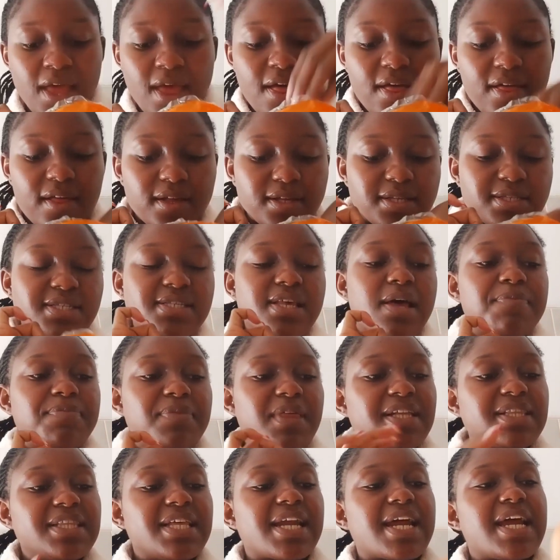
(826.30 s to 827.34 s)
Something that
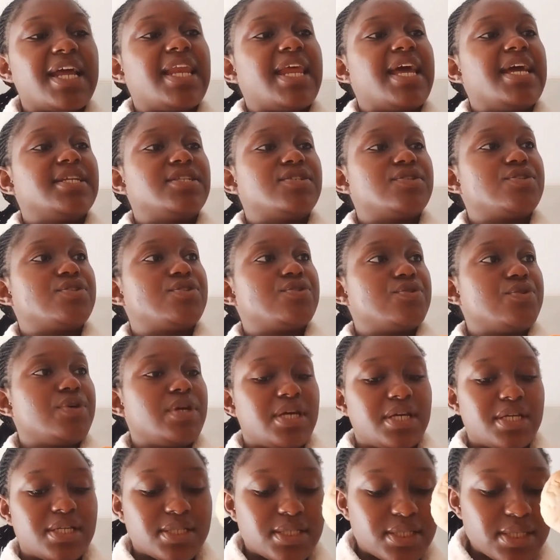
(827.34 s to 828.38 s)
I like to do is
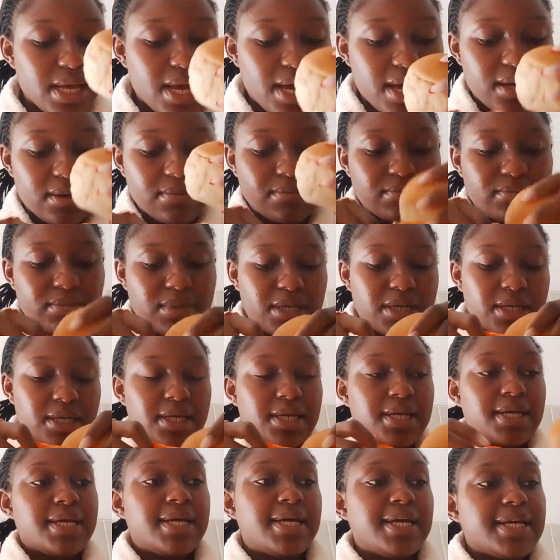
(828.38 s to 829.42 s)

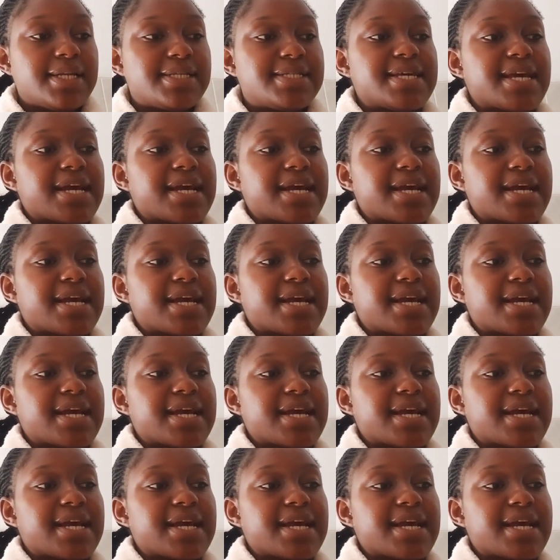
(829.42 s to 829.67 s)
take a